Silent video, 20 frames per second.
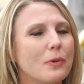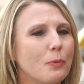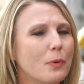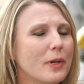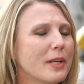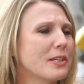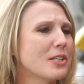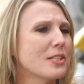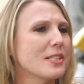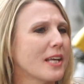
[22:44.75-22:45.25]

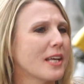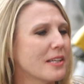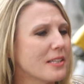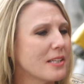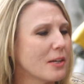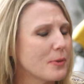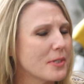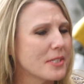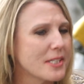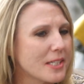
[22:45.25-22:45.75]
We just got
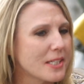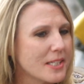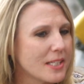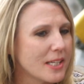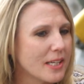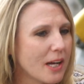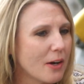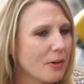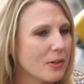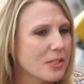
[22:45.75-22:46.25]
done with
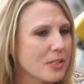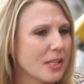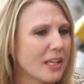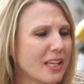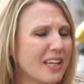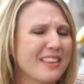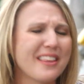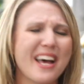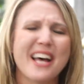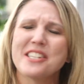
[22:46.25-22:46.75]
16 hours,
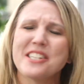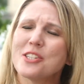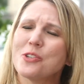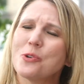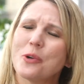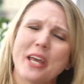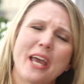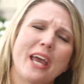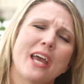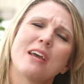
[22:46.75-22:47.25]
lady. That's
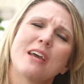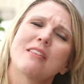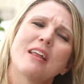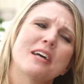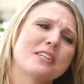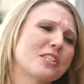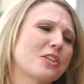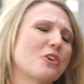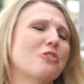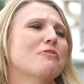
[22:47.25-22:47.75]
okay.
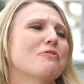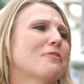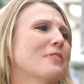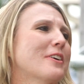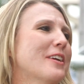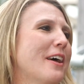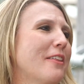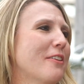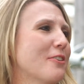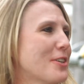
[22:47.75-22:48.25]
Let's go for
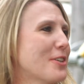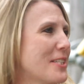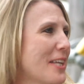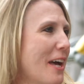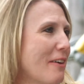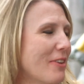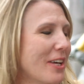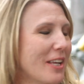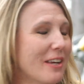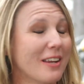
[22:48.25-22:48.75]
another seven.